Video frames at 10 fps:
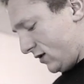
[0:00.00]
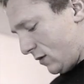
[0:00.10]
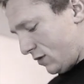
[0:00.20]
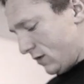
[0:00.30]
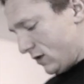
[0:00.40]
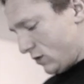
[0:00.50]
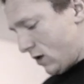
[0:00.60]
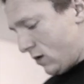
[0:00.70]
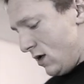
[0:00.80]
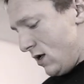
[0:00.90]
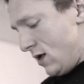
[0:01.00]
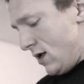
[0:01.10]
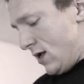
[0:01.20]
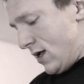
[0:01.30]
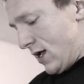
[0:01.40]
supplement as well,
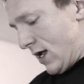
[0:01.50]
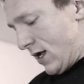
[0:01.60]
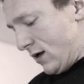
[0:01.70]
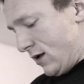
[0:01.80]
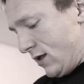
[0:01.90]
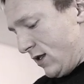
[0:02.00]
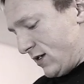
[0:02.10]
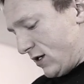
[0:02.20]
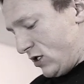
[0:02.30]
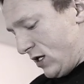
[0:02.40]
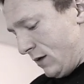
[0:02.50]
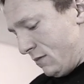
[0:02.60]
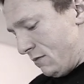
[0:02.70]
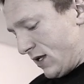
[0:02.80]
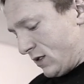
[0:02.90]
and this actually
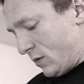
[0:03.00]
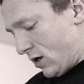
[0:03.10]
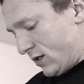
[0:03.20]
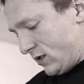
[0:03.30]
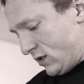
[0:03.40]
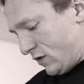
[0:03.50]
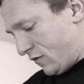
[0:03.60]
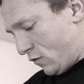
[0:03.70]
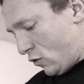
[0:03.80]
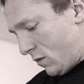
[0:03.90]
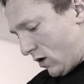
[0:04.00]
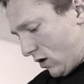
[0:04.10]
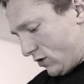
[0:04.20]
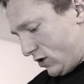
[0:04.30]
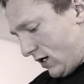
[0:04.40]
metabolizes to form
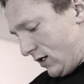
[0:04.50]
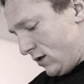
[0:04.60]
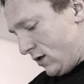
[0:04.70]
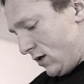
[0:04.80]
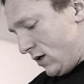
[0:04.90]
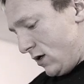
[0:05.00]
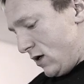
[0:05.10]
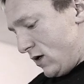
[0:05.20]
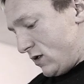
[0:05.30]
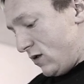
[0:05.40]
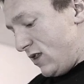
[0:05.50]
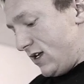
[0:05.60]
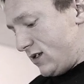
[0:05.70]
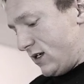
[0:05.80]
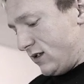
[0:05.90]
arginine. So
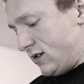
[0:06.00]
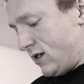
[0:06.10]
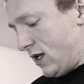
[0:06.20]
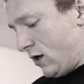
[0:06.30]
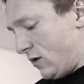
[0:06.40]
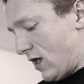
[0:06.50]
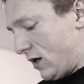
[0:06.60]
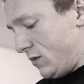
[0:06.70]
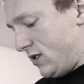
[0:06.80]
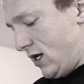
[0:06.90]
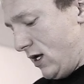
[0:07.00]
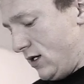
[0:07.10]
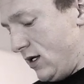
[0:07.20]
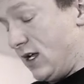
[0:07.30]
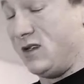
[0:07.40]
this in sync with agmatine
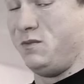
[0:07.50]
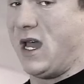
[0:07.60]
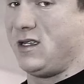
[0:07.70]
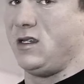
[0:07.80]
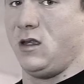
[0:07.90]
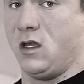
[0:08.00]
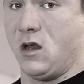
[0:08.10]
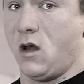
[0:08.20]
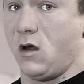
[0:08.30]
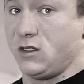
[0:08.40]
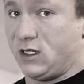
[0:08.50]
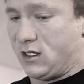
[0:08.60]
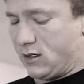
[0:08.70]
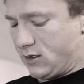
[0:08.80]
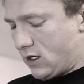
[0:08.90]
is better than arginine
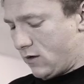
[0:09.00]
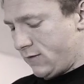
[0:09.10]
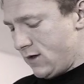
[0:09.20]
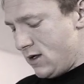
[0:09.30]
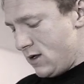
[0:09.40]
in itself.